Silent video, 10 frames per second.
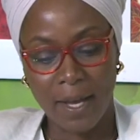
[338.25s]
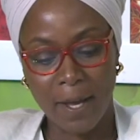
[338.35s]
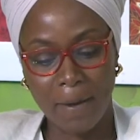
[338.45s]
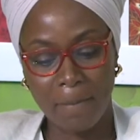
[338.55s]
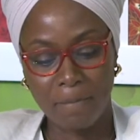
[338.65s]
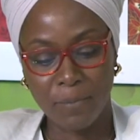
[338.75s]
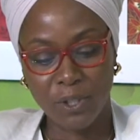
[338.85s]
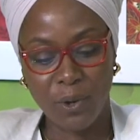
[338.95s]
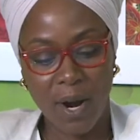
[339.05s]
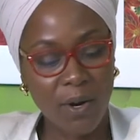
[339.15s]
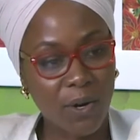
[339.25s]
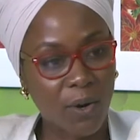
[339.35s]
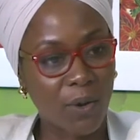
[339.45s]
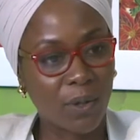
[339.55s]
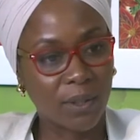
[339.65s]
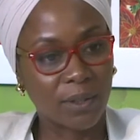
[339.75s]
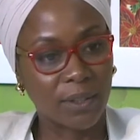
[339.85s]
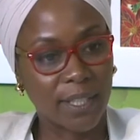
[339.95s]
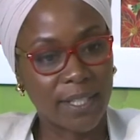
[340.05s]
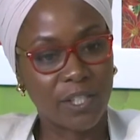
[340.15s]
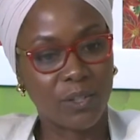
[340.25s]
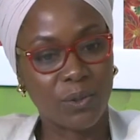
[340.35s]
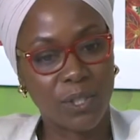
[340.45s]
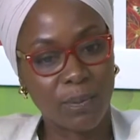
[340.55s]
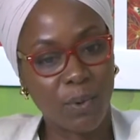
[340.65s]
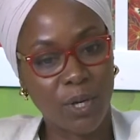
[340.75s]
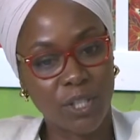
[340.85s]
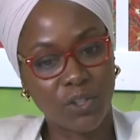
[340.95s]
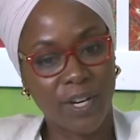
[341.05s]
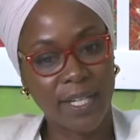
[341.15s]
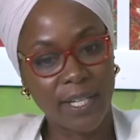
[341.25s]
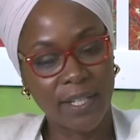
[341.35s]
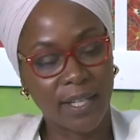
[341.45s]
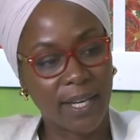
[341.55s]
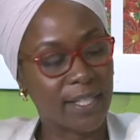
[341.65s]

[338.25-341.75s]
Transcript: So our goal is to support training